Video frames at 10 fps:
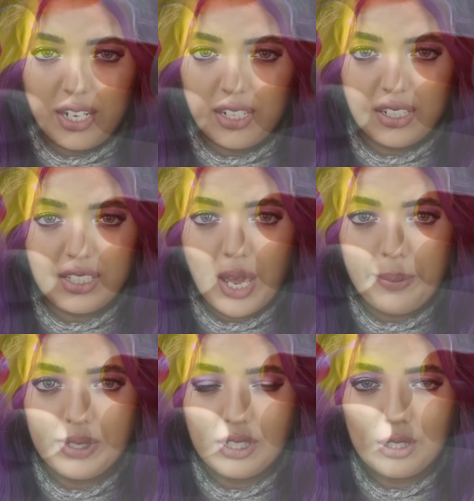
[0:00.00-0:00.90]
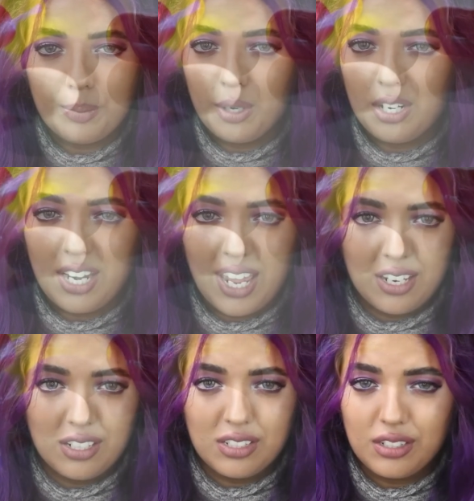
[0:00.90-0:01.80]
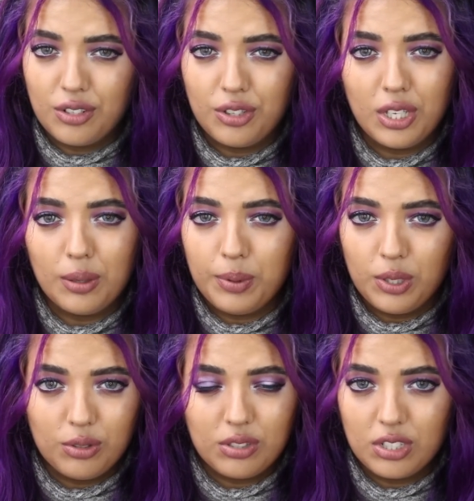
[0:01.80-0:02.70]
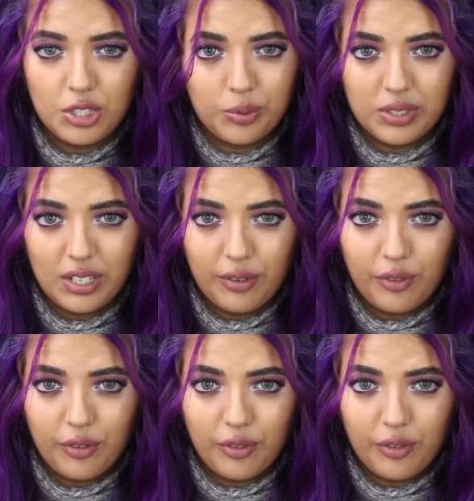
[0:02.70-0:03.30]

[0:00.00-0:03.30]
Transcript: in an attempt to put an end to the abuse she was